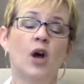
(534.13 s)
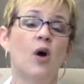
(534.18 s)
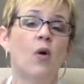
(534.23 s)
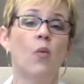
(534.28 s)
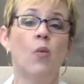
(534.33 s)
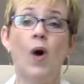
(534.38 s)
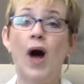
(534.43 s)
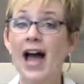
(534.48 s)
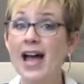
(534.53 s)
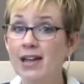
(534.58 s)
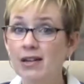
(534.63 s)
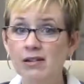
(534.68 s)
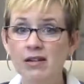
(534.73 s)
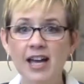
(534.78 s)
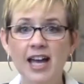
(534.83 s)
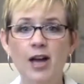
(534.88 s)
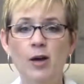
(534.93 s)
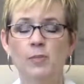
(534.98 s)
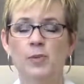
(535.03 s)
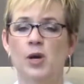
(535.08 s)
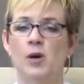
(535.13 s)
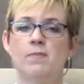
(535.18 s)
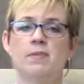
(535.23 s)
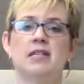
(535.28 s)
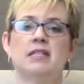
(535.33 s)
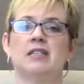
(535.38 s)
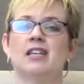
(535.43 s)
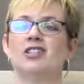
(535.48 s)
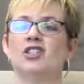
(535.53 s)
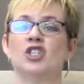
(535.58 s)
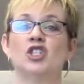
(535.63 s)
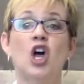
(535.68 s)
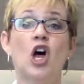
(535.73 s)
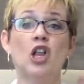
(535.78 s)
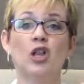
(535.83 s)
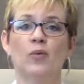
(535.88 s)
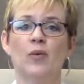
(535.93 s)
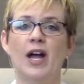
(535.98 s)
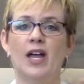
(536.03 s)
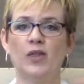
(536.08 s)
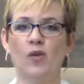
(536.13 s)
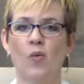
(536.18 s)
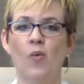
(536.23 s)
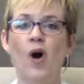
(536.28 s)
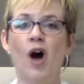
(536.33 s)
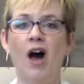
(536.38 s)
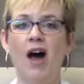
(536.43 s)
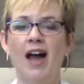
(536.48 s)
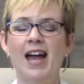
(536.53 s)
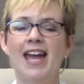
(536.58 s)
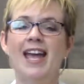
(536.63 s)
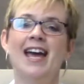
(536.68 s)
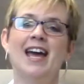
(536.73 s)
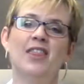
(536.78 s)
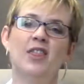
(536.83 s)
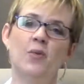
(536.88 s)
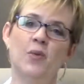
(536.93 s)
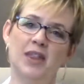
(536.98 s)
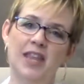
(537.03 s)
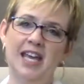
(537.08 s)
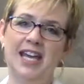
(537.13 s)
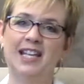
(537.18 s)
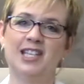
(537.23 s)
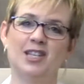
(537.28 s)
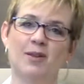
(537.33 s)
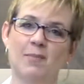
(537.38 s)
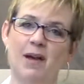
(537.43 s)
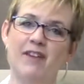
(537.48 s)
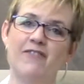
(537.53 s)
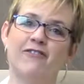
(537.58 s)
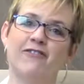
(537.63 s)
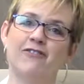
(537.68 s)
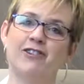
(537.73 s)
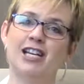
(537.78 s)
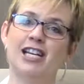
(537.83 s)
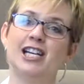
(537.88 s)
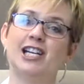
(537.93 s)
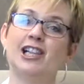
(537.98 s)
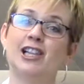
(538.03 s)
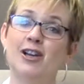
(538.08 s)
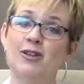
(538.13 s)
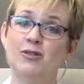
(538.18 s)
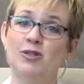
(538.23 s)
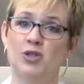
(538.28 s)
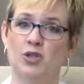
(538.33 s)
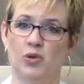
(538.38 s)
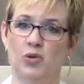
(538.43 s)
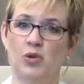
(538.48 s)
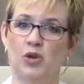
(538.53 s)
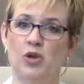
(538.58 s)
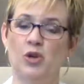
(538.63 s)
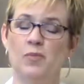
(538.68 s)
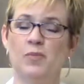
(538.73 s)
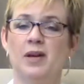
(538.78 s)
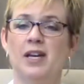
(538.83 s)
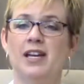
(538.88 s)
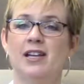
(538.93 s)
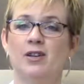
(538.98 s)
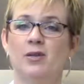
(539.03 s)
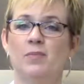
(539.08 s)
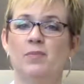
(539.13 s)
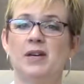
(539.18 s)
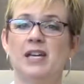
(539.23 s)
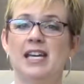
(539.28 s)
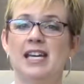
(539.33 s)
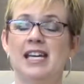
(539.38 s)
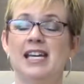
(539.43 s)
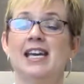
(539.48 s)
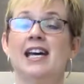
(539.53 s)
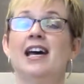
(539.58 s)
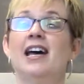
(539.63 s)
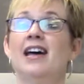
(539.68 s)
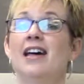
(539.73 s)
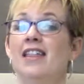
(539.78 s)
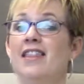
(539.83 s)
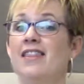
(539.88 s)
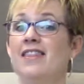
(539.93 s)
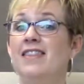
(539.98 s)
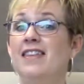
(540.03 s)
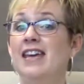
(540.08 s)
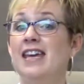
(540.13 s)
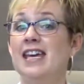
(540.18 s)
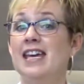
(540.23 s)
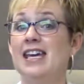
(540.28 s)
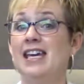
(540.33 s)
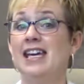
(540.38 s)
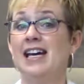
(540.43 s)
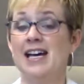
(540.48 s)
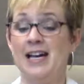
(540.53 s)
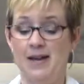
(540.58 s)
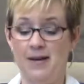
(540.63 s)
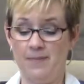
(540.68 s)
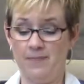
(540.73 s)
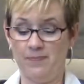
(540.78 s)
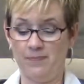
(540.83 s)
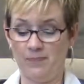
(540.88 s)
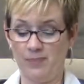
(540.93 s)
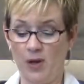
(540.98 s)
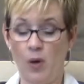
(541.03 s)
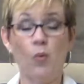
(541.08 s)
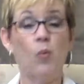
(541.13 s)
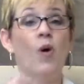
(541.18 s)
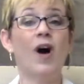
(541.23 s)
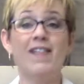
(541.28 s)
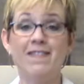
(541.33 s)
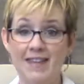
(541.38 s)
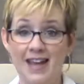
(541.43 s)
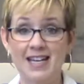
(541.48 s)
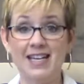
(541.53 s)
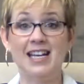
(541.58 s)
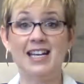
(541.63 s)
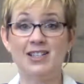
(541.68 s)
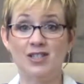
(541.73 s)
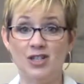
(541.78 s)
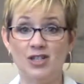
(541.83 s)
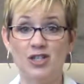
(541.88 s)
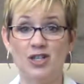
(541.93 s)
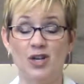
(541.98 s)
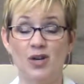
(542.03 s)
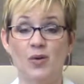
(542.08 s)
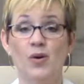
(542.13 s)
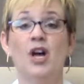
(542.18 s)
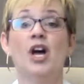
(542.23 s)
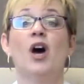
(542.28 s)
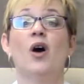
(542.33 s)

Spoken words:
why it'll help their business. It's all around the why. Then when they get to my free closed group, it'll be the what they need to do